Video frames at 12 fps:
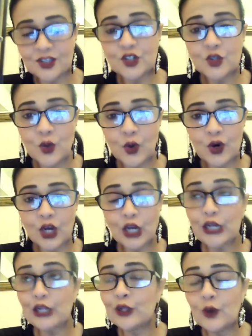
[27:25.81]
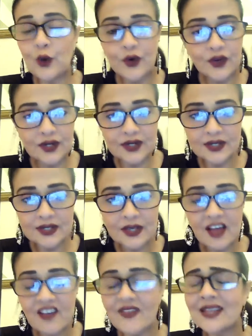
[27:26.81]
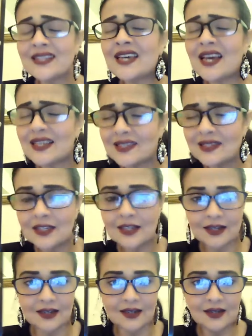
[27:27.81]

to your glorious, fantastic,